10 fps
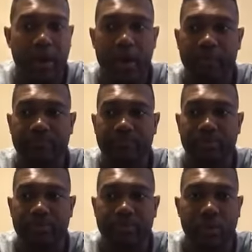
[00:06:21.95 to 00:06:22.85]
Um,
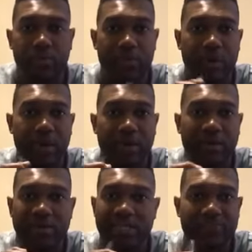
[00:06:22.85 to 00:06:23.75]
so
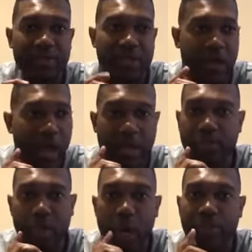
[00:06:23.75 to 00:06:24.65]
And the same thing,
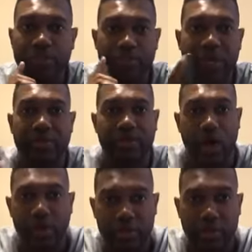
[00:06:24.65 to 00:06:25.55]
God is always trying to
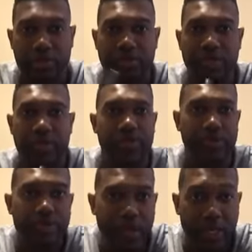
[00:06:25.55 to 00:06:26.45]
talk to us. He's trying to
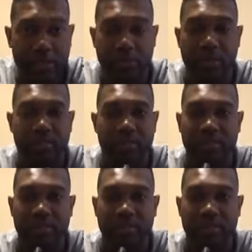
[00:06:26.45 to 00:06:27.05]
communicate to us.